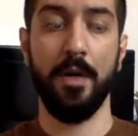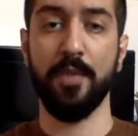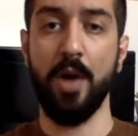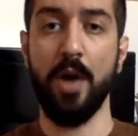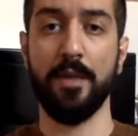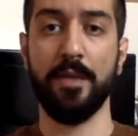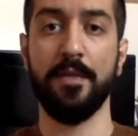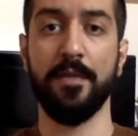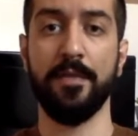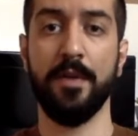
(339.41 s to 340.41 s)

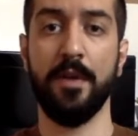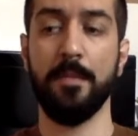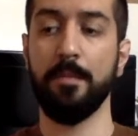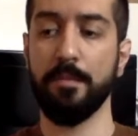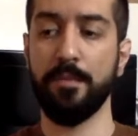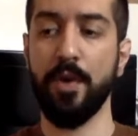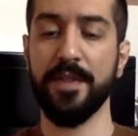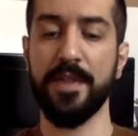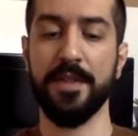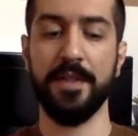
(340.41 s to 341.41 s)
cognitive
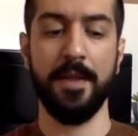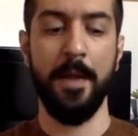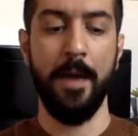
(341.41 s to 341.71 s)
processes.